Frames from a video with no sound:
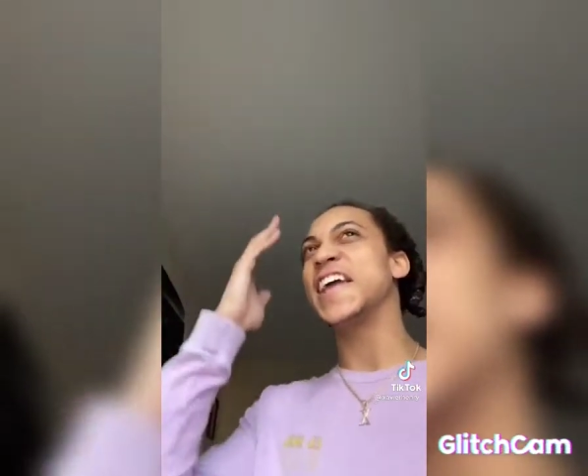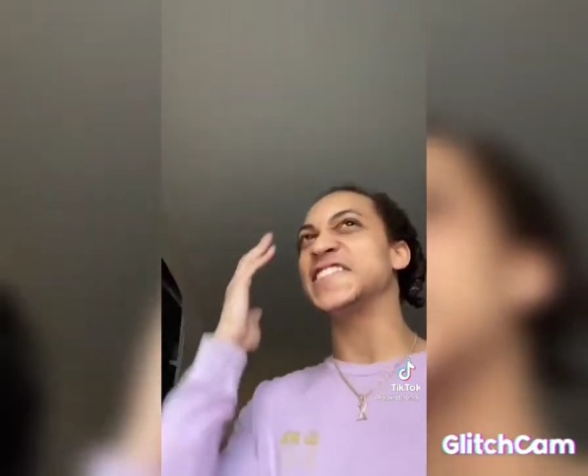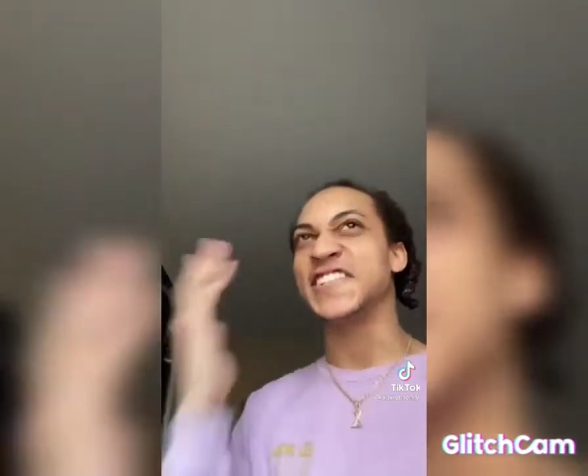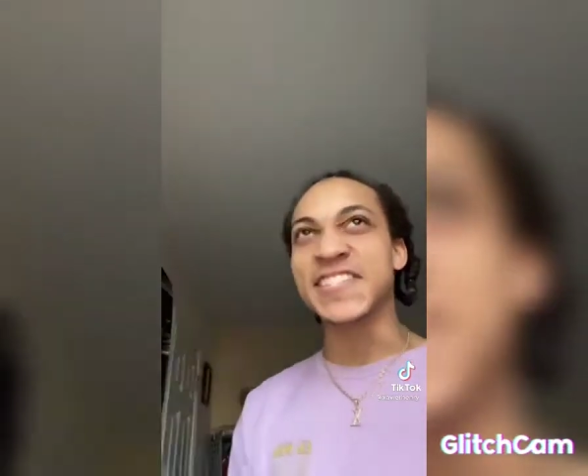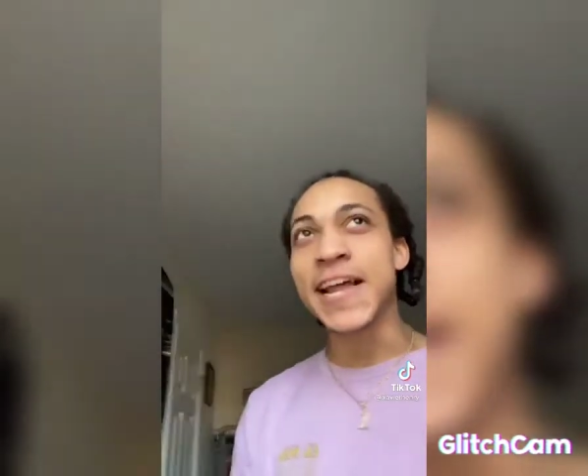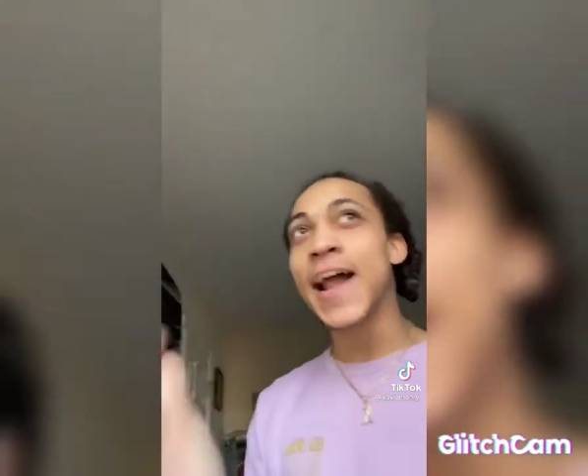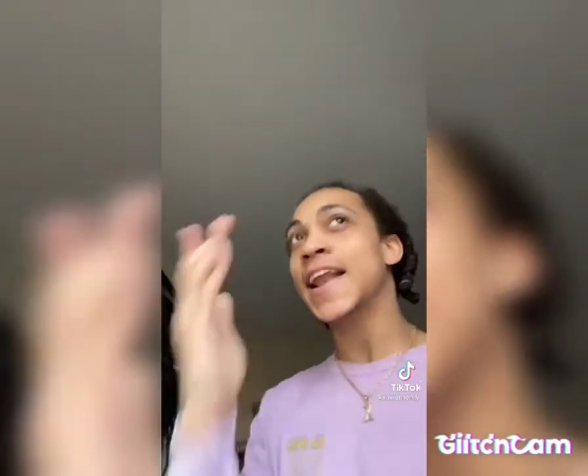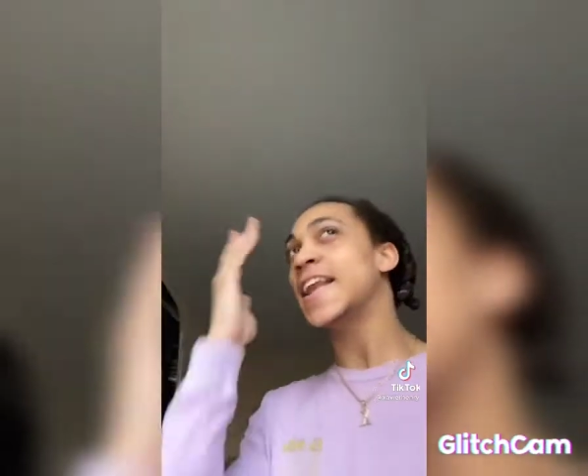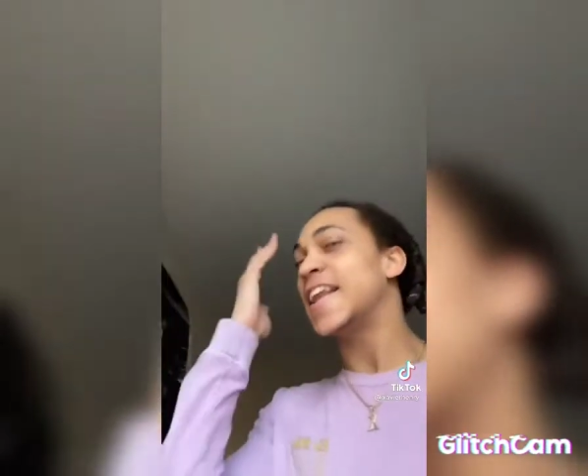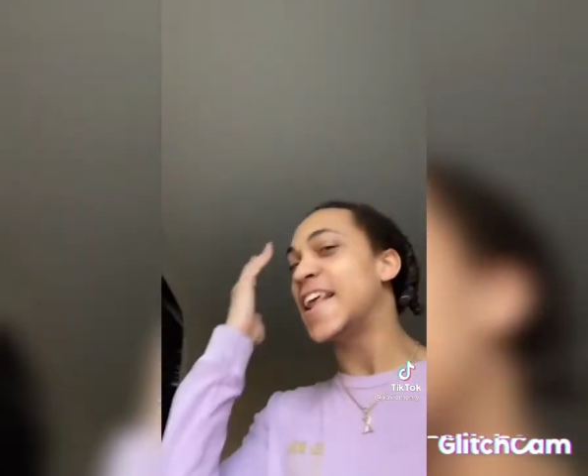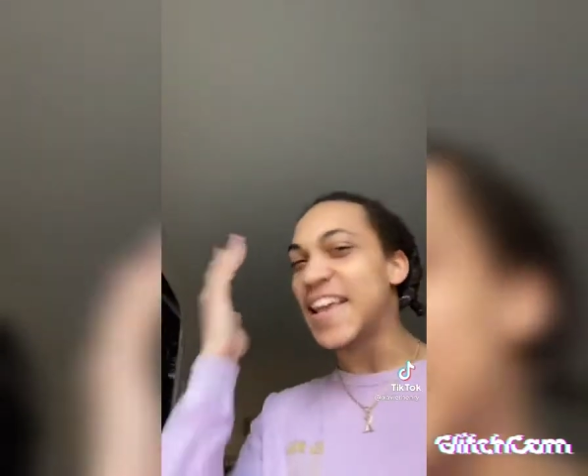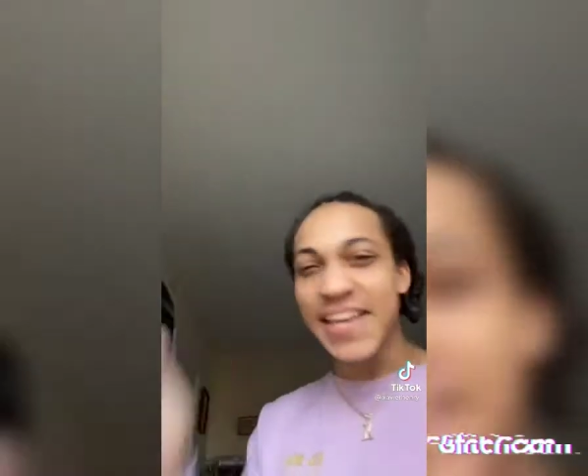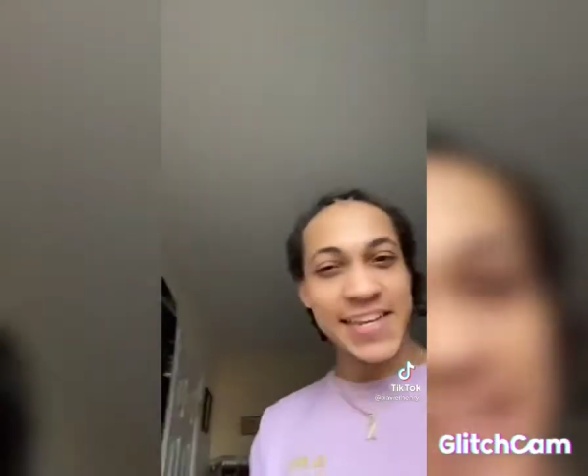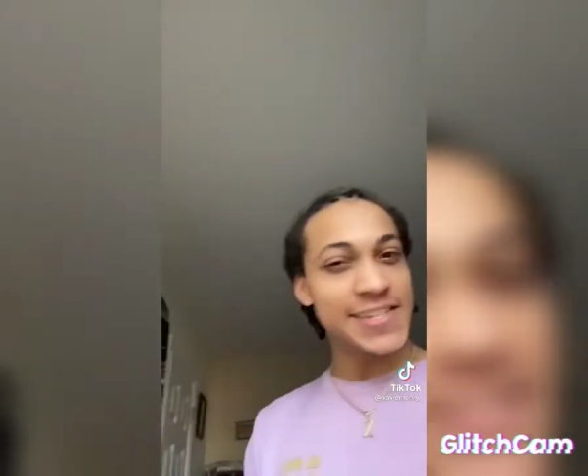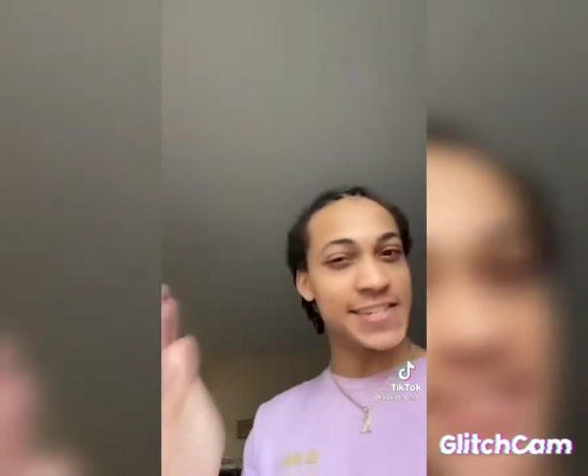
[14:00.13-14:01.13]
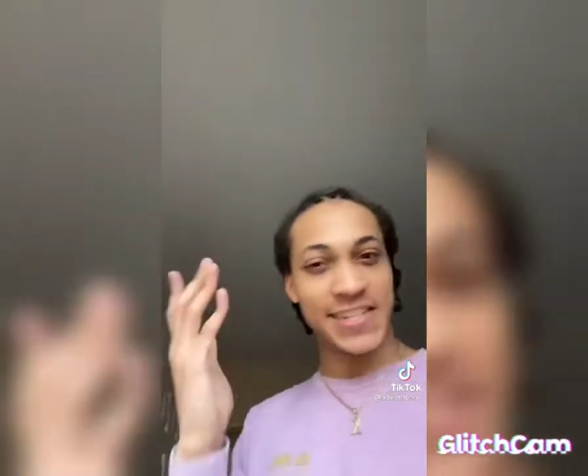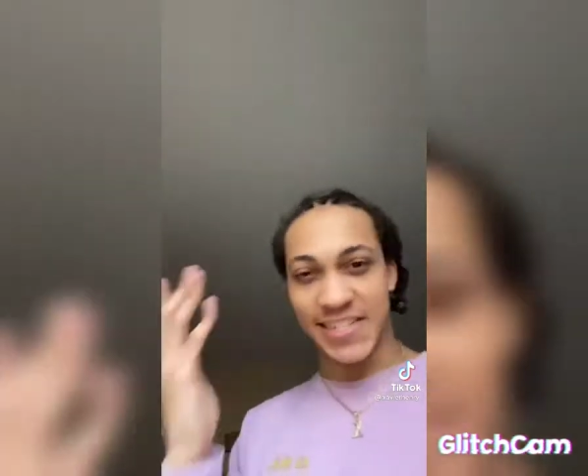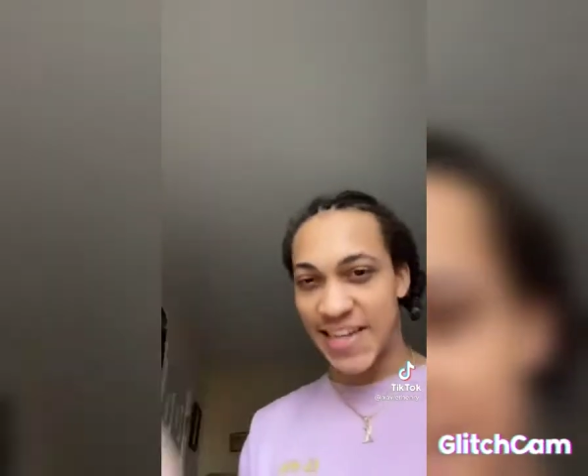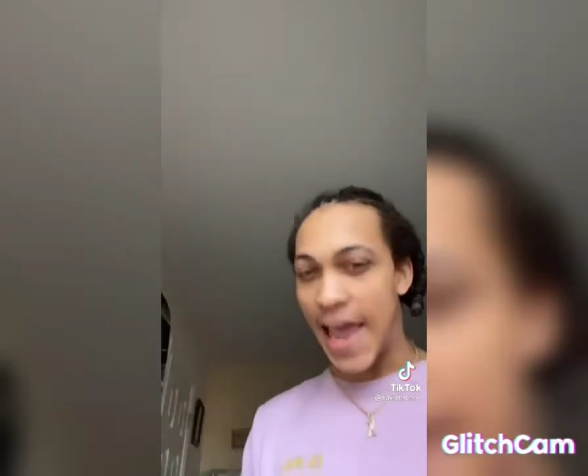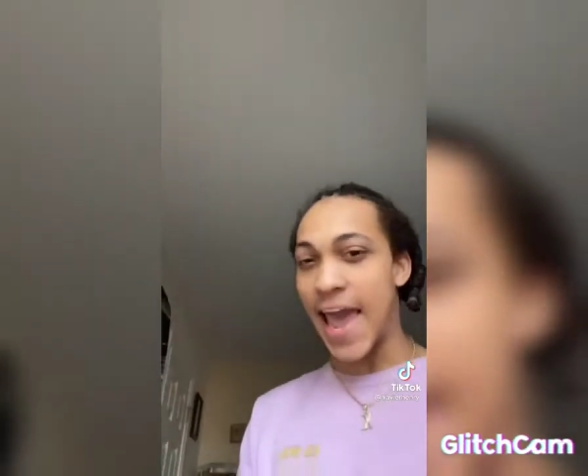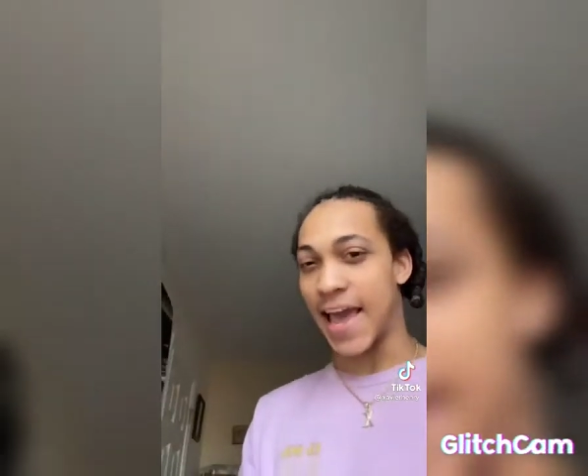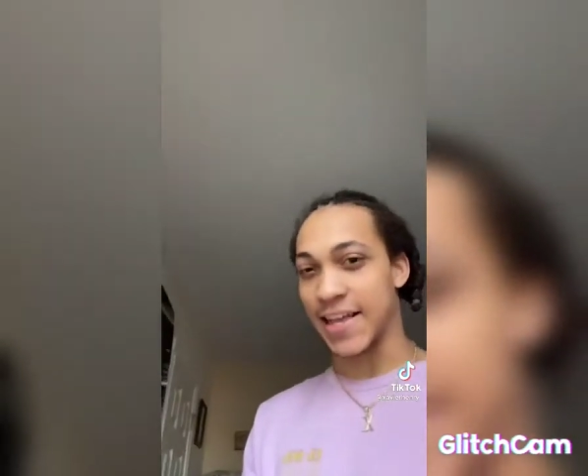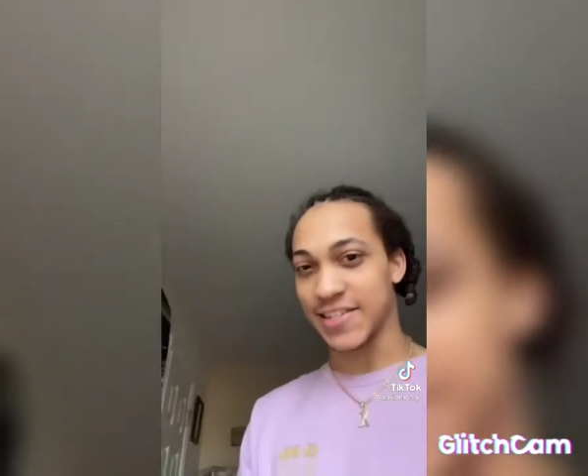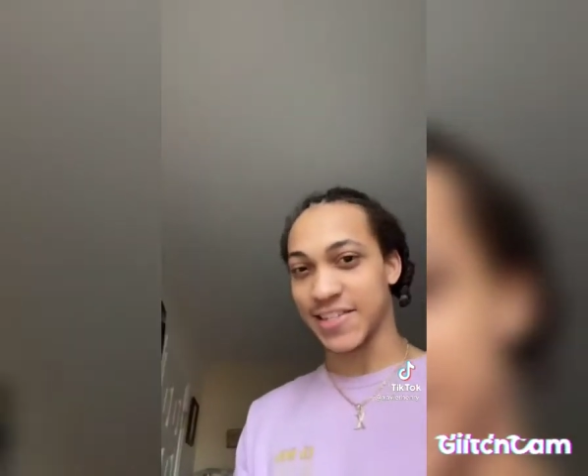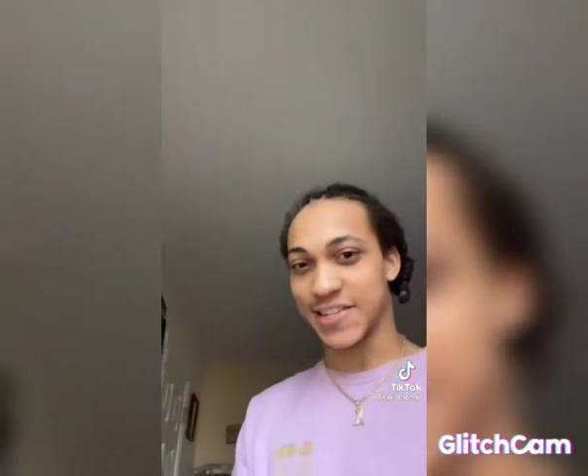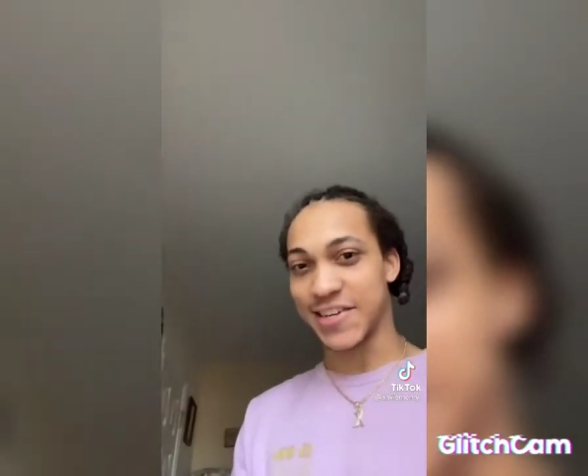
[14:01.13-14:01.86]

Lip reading: it's not an easy task.